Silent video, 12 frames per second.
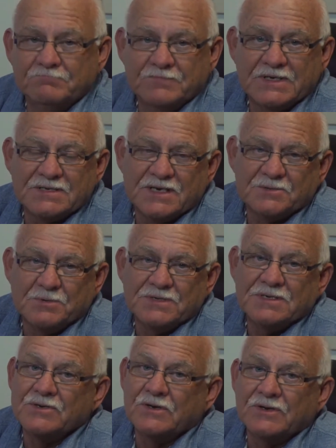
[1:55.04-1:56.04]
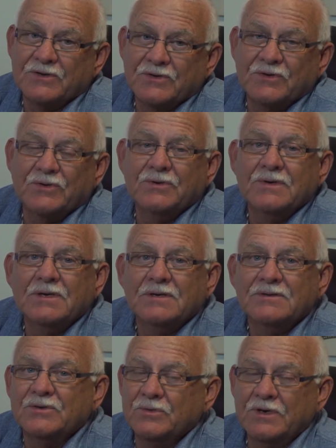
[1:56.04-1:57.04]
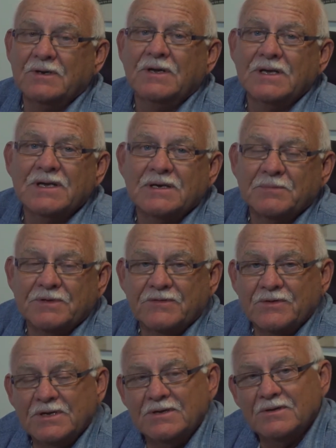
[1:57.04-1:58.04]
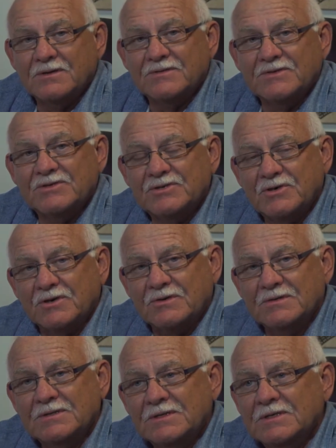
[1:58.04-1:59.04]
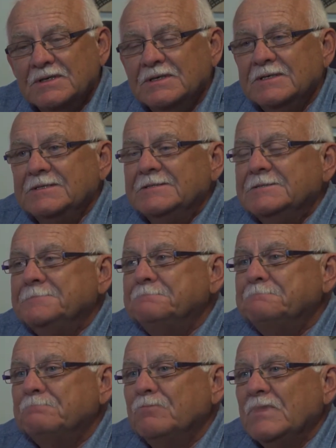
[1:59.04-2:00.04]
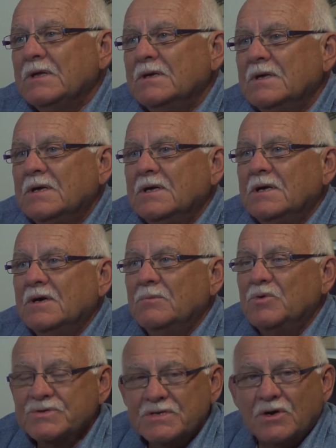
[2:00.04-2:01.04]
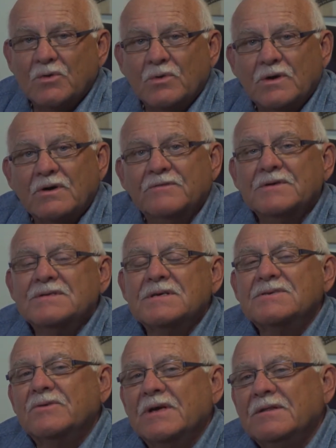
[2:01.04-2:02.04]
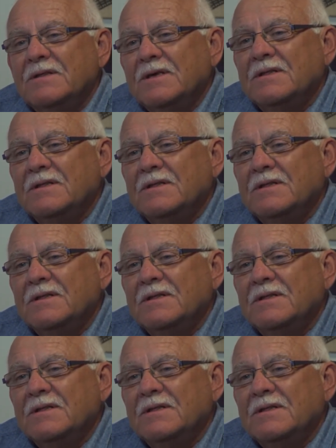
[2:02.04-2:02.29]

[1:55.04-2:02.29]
assessments he's got to do to earn an income at $30 a shot. I'm also aware of an assessor out there